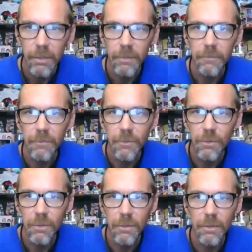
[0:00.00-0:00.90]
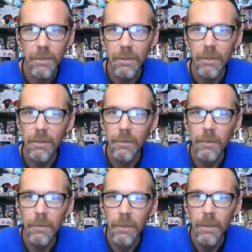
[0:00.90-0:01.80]
for sure.
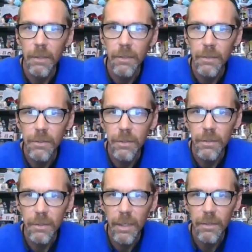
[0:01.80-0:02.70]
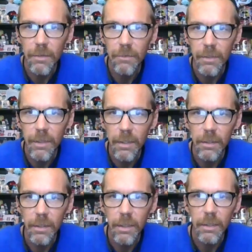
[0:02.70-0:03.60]
She's at
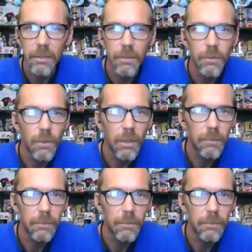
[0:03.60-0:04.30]
$3.99. Who